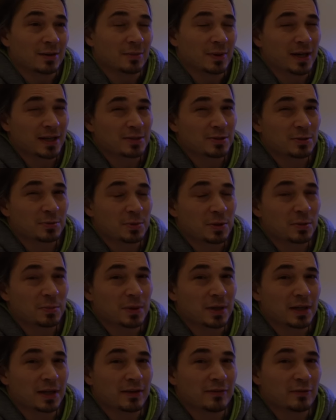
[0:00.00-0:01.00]
actually it would have
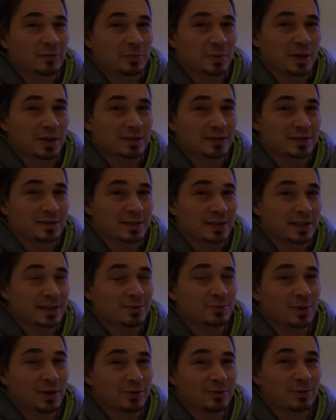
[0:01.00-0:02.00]
been 11 months, he
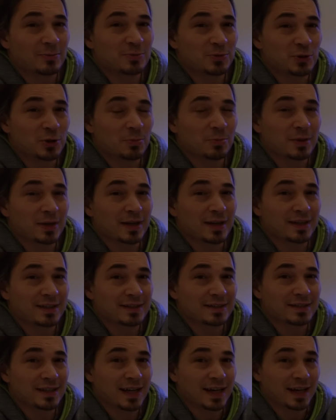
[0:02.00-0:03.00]
wound up jumping out of
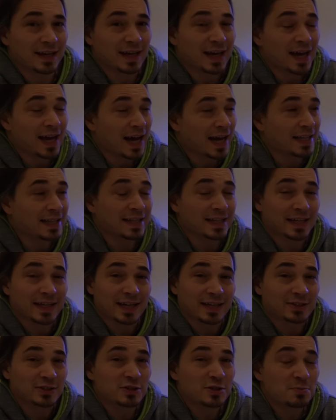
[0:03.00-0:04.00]
the tank. I think he
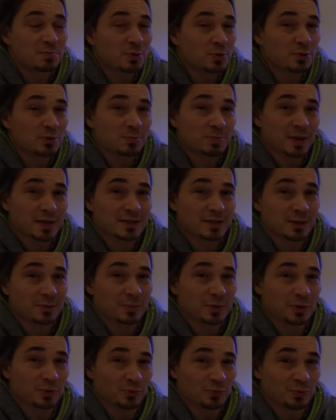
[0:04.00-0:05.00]
got spooked by
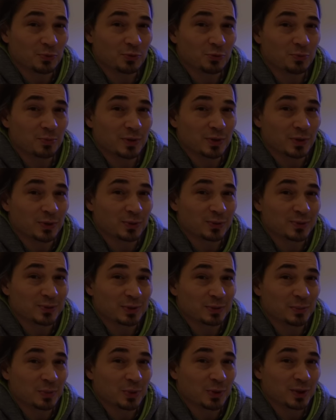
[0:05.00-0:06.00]
something in the room in the
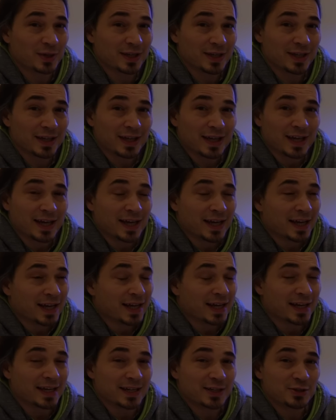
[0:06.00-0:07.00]
early morning,
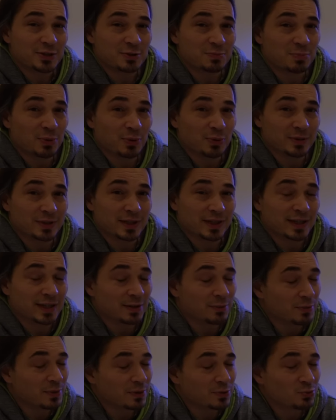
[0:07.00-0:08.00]
and he just bolted.
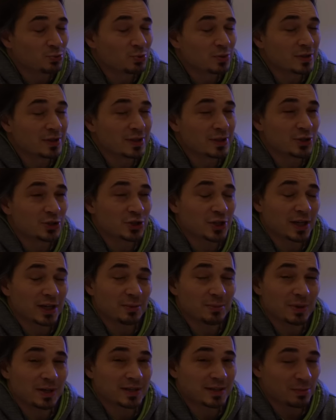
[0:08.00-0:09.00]
It was really a
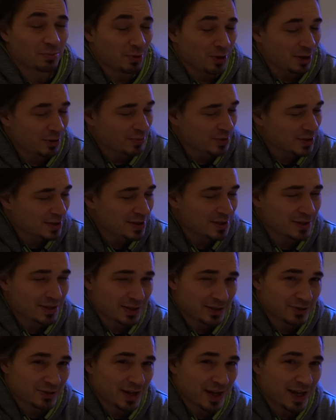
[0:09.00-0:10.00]
shame because I bought him just as a
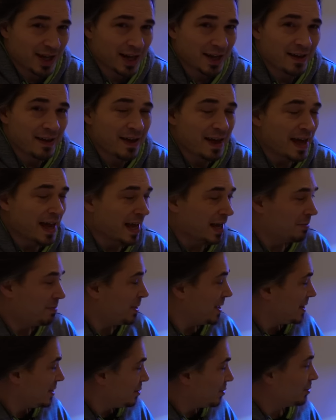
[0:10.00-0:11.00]
little guy, and
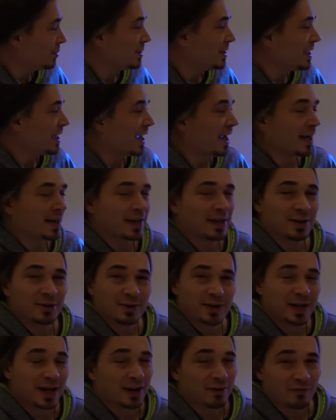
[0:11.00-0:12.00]
being the only guy in here,
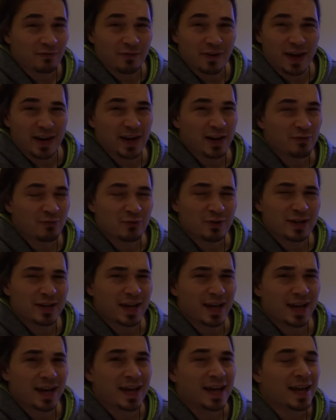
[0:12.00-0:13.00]
he got fed every
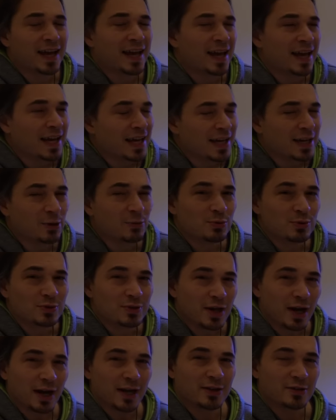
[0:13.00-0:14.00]
day. He was
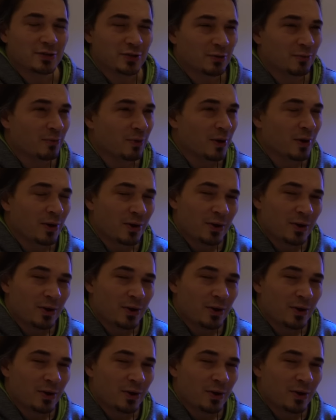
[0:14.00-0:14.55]
nice, and